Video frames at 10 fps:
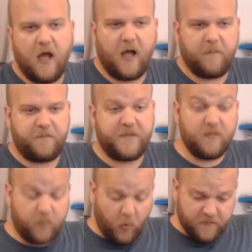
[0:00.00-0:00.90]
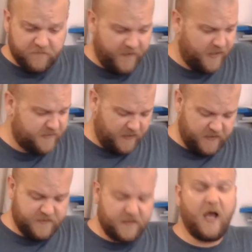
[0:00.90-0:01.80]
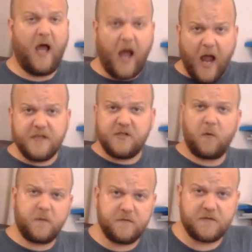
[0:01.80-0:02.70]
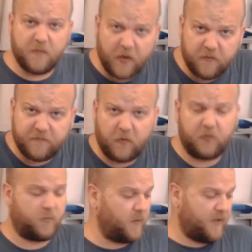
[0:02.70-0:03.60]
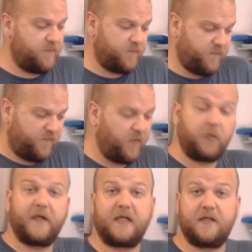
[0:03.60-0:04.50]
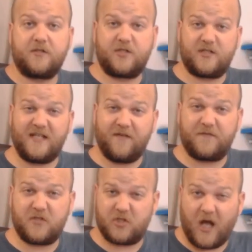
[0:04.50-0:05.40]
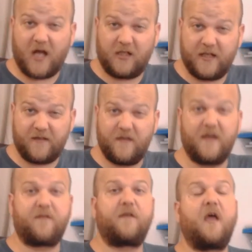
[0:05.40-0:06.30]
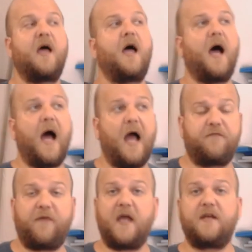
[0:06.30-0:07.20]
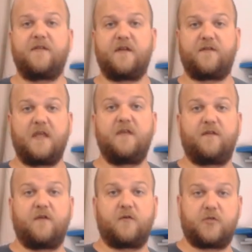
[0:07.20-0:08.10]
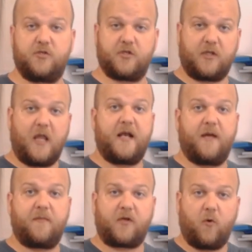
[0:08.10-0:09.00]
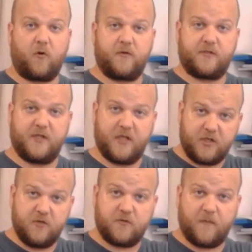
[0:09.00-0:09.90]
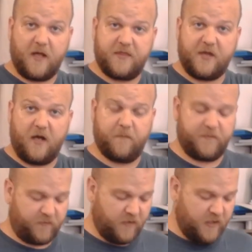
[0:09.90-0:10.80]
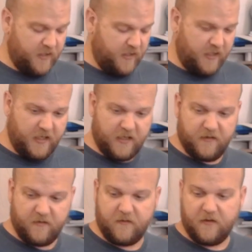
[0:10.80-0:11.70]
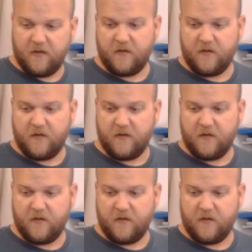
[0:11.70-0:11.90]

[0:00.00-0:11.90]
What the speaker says: The important fact is I don't use a bone folder when I'm folding stiff stock like this. I find that it's easier to just line up the corners and then use my thumbs in